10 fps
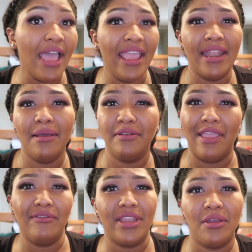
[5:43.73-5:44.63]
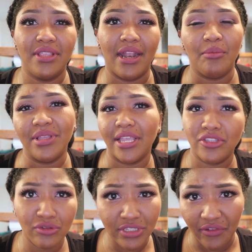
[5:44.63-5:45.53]
And every now and then I'll be
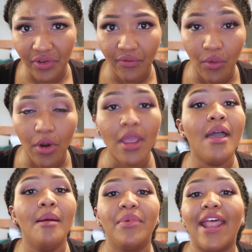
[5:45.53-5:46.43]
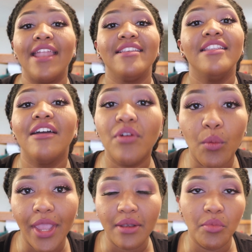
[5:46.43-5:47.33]
like 274, but I never
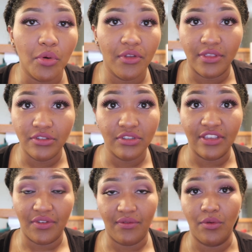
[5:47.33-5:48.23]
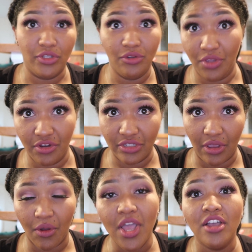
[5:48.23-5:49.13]
weighed more than 274 2 years
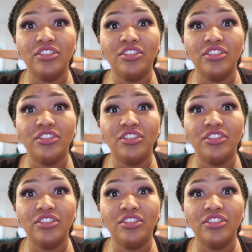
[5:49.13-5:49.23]
ago.